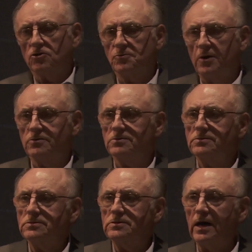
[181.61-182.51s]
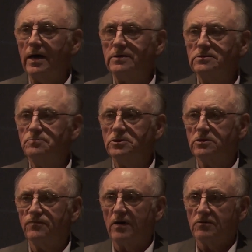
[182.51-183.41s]
about as being the
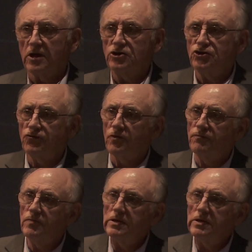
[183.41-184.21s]
foundation of